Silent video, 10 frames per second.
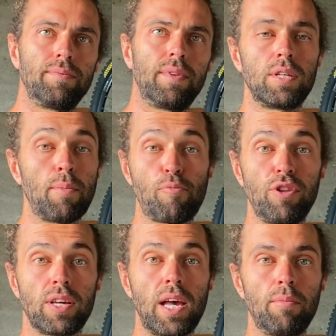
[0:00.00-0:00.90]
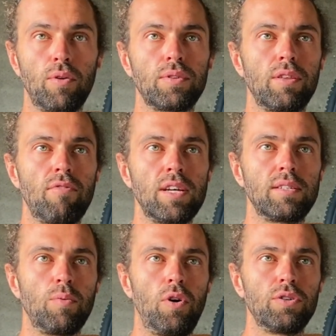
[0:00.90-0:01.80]
So my brother came along to the race
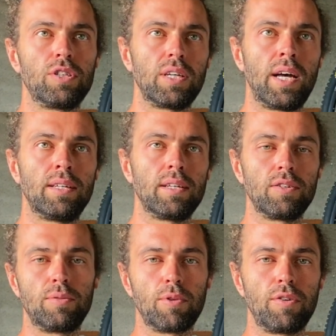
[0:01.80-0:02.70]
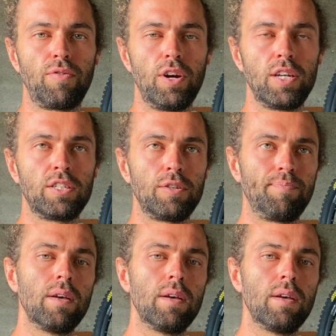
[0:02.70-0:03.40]
to watch, and he got some good footage.